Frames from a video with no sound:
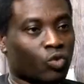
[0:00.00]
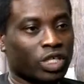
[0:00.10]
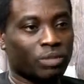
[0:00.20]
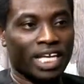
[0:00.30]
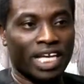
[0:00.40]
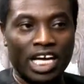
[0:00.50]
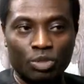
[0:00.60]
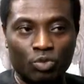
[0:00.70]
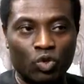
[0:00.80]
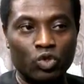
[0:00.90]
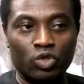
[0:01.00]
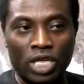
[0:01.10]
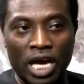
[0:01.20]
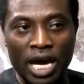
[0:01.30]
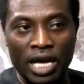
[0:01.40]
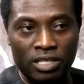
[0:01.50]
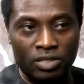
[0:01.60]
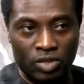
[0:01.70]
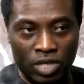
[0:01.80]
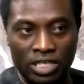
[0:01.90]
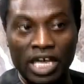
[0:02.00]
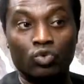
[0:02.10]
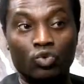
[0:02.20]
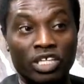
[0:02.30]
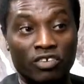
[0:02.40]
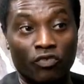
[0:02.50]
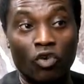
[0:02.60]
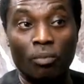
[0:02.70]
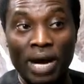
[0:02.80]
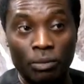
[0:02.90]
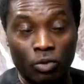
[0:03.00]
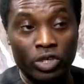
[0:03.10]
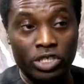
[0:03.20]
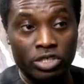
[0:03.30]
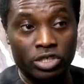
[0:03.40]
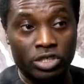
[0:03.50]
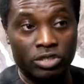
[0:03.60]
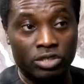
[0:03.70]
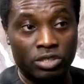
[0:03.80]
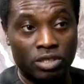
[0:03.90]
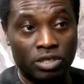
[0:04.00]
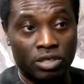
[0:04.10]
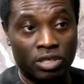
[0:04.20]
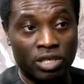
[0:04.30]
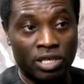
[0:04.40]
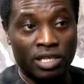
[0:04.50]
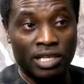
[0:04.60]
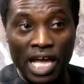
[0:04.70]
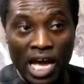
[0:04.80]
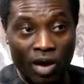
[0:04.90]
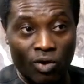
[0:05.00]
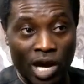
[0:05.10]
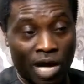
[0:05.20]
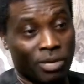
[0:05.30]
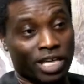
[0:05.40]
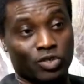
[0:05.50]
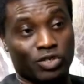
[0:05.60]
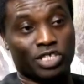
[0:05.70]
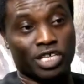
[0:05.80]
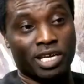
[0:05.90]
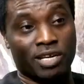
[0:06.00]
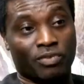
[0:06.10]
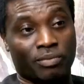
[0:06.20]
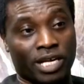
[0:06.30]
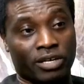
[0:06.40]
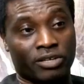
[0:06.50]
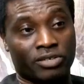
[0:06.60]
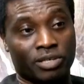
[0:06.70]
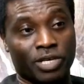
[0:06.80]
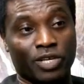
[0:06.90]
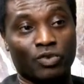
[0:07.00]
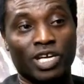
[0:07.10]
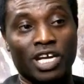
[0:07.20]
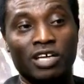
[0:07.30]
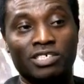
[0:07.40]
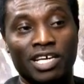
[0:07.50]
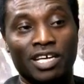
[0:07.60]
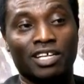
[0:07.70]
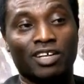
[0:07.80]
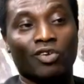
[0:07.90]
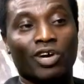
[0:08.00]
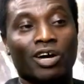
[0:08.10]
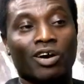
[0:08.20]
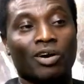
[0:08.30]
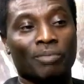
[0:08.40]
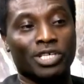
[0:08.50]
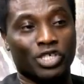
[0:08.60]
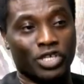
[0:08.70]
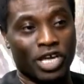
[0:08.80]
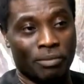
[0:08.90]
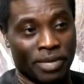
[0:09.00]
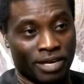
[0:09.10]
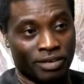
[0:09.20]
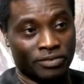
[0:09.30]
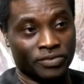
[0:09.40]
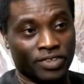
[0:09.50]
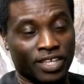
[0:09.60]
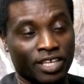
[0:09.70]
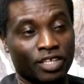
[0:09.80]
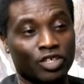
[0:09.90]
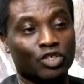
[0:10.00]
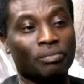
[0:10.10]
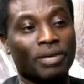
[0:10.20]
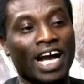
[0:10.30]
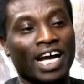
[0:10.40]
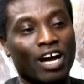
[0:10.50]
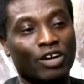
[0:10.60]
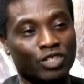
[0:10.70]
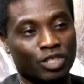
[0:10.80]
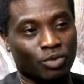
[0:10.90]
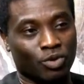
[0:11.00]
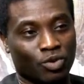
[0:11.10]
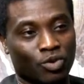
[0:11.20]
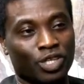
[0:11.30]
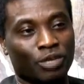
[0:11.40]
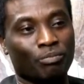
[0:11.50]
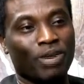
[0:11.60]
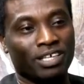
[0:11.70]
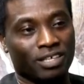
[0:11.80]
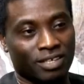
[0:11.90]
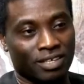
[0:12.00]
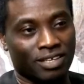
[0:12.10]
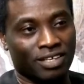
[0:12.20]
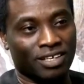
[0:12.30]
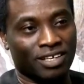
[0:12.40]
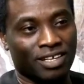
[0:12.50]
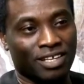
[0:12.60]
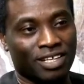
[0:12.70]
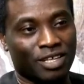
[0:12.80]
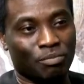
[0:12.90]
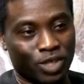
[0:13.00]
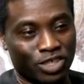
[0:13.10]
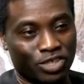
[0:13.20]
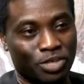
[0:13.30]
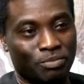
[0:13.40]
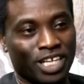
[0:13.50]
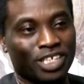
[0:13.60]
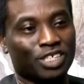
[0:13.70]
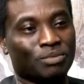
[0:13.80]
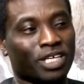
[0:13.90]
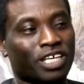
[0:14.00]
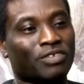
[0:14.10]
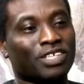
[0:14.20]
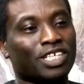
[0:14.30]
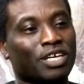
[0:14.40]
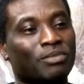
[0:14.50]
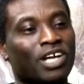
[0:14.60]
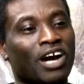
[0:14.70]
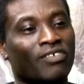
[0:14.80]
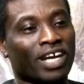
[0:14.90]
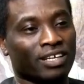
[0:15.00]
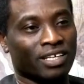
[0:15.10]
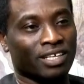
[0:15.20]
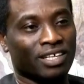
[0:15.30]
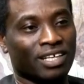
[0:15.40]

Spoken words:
So which means he has produced that 24 bad politicians. Now, I'm actually scared for my country, because we're now saying the local government chairman should be accountable, or the money, the budgetary money, should be given to them directly.